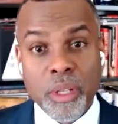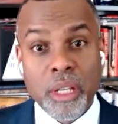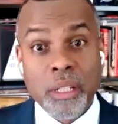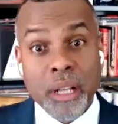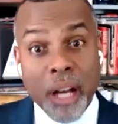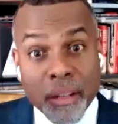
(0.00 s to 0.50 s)
you
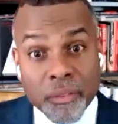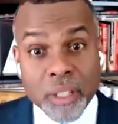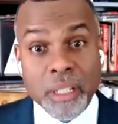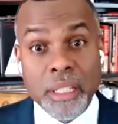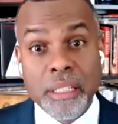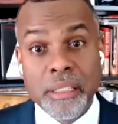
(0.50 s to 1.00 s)
get
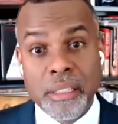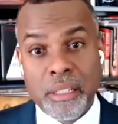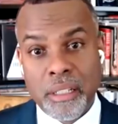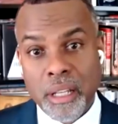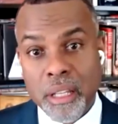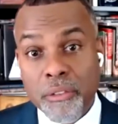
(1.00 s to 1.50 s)
convict leasing,
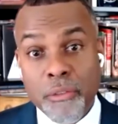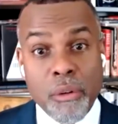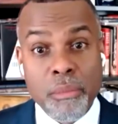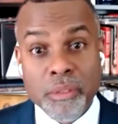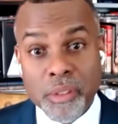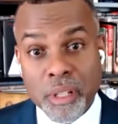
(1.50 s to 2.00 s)
another
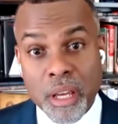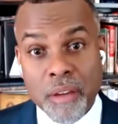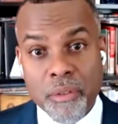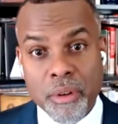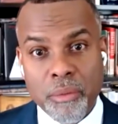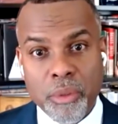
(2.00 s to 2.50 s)
form of
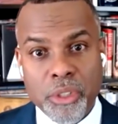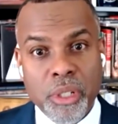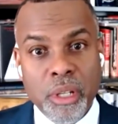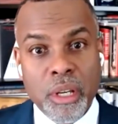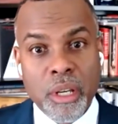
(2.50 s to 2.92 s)
slavery, which